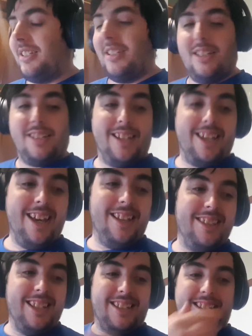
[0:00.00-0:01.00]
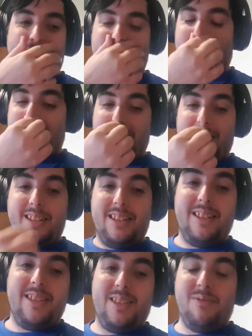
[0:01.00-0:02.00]
And
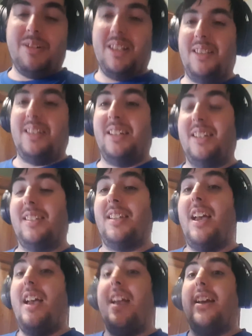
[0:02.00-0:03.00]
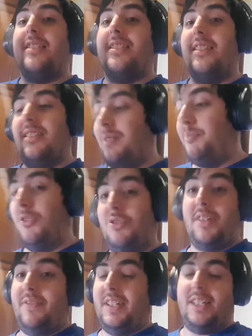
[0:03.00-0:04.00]
the one thing is the
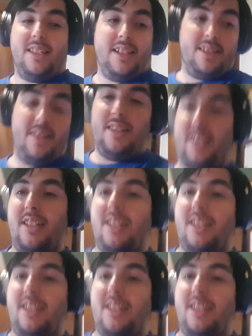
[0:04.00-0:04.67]
books are fantastic,